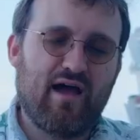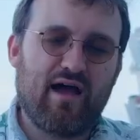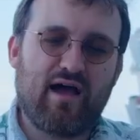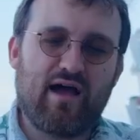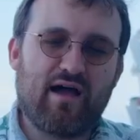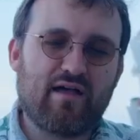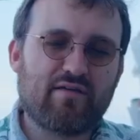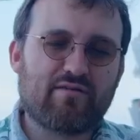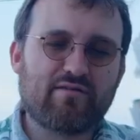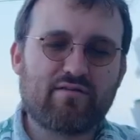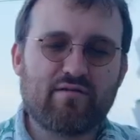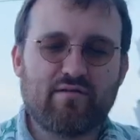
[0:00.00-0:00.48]

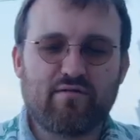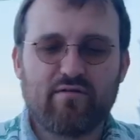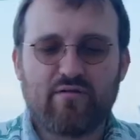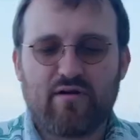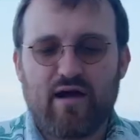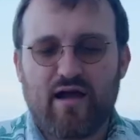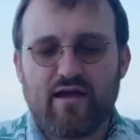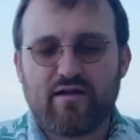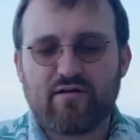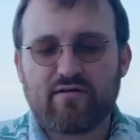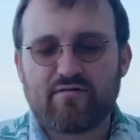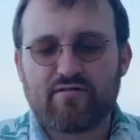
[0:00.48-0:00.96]
Uh, so
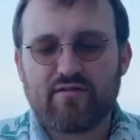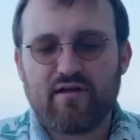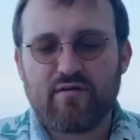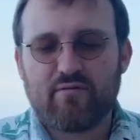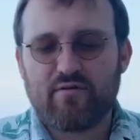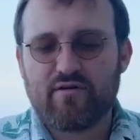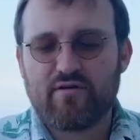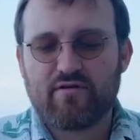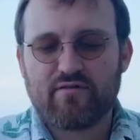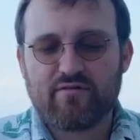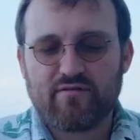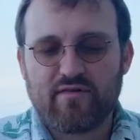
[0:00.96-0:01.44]
I understand
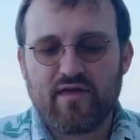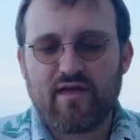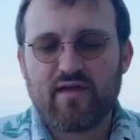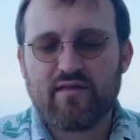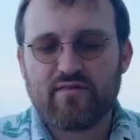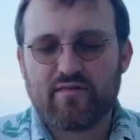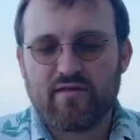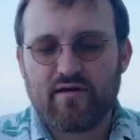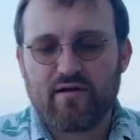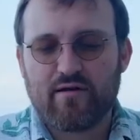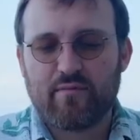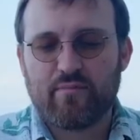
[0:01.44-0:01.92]
what you're
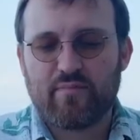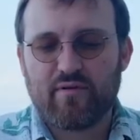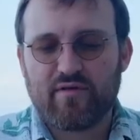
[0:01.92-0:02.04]
saying there,